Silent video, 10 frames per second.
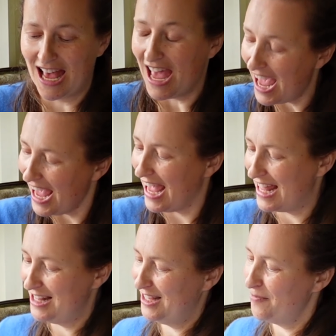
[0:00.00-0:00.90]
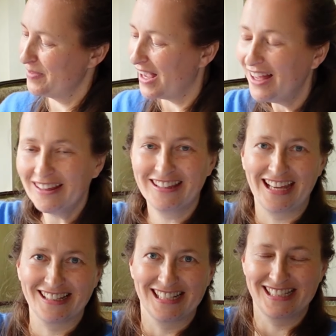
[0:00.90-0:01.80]
And I
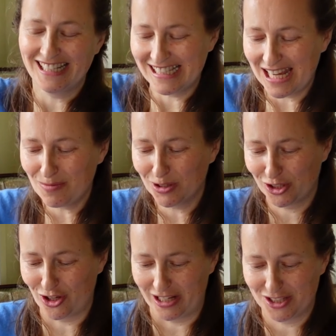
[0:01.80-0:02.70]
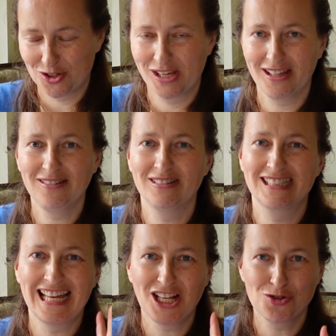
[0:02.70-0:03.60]
think that this tablecloth, together with
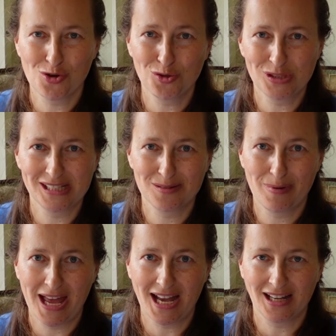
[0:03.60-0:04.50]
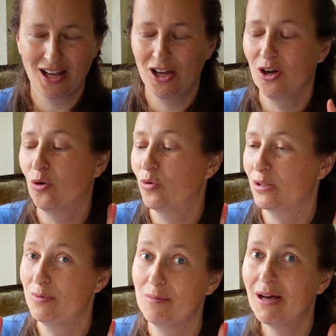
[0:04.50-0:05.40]
that rose at the back, will
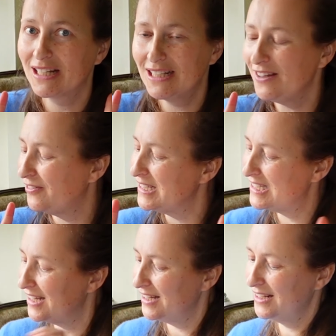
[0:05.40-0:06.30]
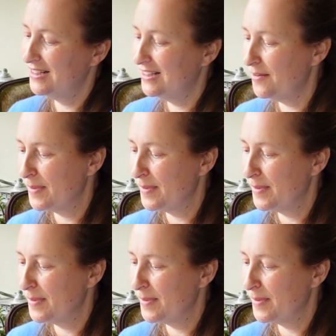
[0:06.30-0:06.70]
be magnificent.